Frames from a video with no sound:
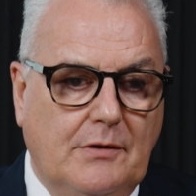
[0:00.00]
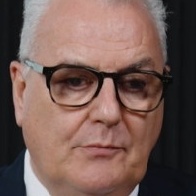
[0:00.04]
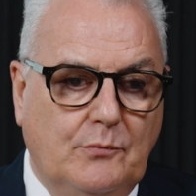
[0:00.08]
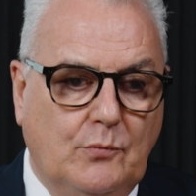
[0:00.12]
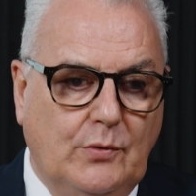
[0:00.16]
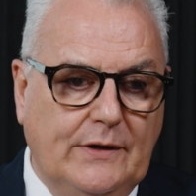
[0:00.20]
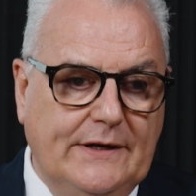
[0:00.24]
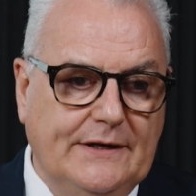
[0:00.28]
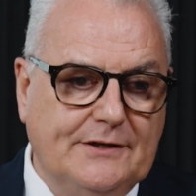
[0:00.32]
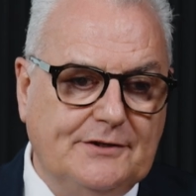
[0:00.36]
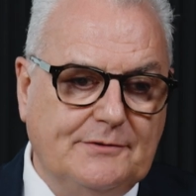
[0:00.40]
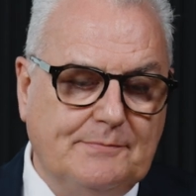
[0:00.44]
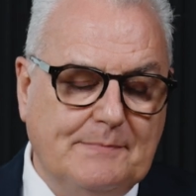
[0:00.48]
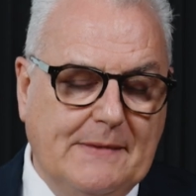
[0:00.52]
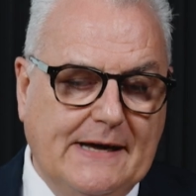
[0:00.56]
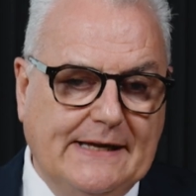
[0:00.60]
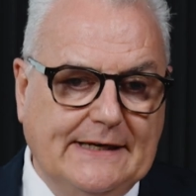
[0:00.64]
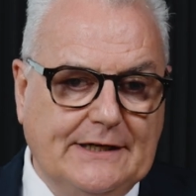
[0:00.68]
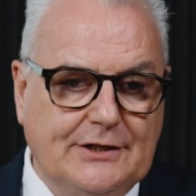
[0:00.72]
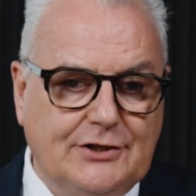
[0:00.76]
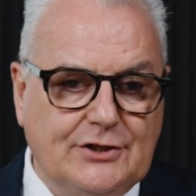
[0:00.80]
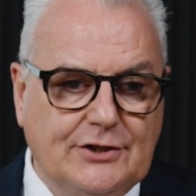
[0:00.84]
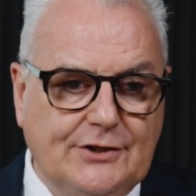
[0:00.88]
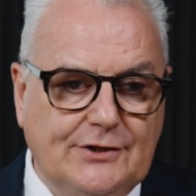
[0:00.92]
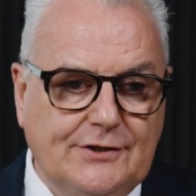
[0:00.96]
We as
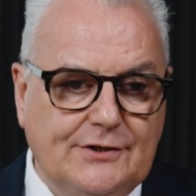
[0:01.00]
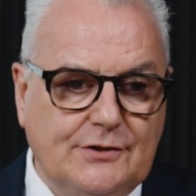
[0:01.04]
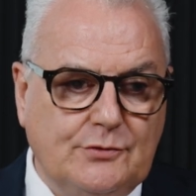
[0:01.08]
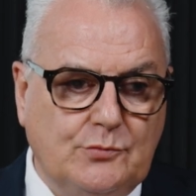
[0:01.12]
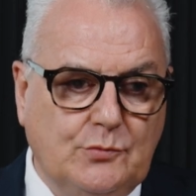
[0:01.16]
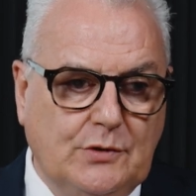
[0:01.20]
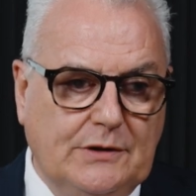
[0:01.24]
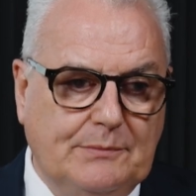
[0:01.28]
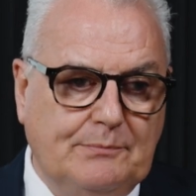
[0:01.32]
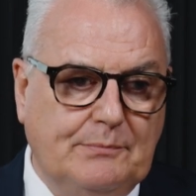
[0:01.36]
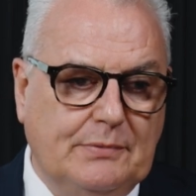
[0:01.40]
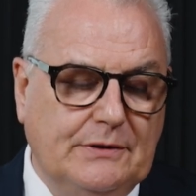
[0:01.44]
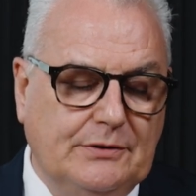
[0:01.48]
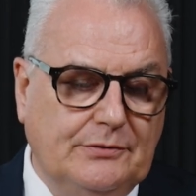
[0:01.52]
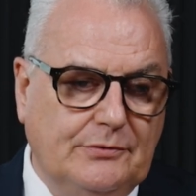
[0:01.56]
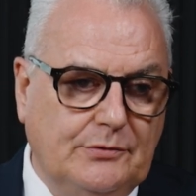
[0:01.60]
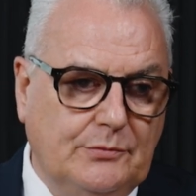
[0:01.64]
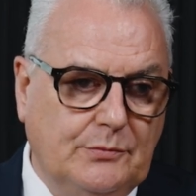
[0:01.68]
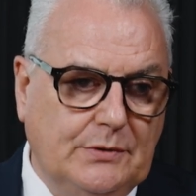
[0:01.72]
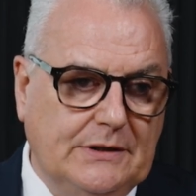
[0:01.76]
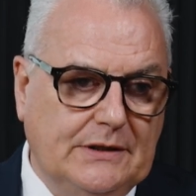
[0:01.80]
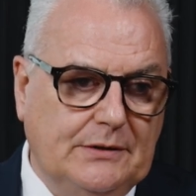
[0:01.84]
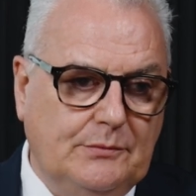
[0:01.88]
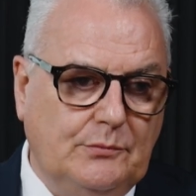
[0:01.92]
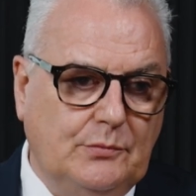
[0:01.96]
managers,
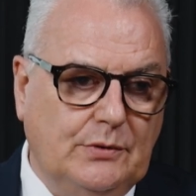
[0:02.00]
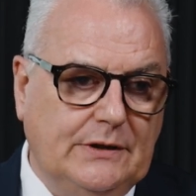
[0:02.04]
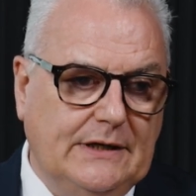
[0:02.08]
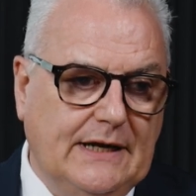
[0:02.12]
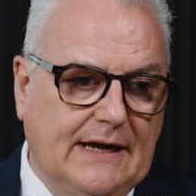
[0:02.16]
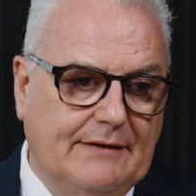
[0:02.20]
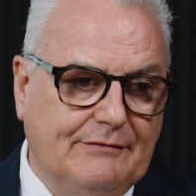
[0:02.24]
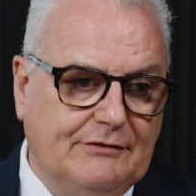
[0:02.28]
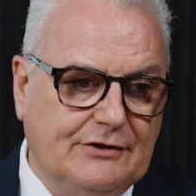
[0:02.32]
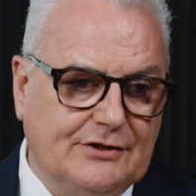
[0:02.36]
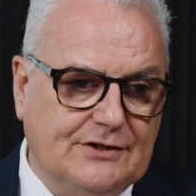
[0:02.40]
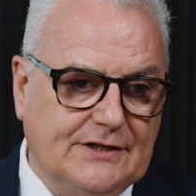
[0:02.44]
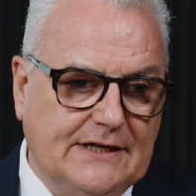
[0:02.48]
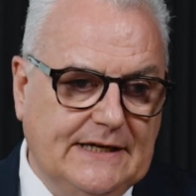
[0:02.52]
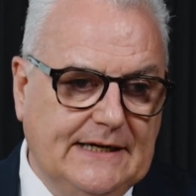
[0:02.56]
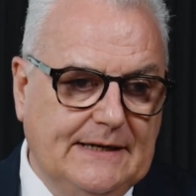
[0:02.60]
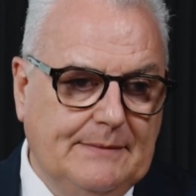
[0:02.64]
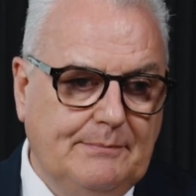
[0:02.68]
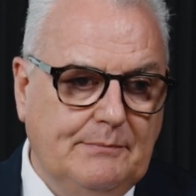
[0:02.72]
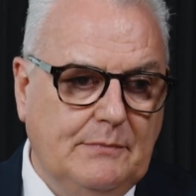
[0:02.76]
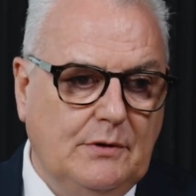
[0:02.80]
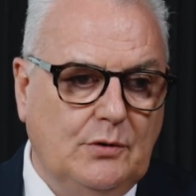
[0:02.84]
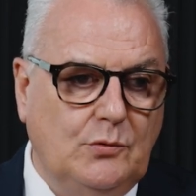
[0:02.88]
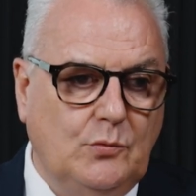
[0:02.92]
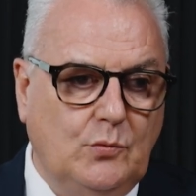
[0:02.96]
we have a
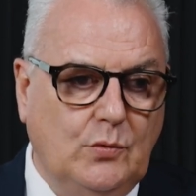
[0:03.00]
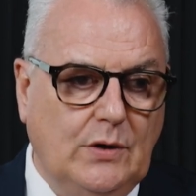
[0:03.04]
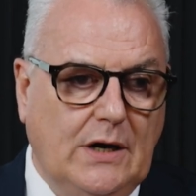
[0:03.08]
team.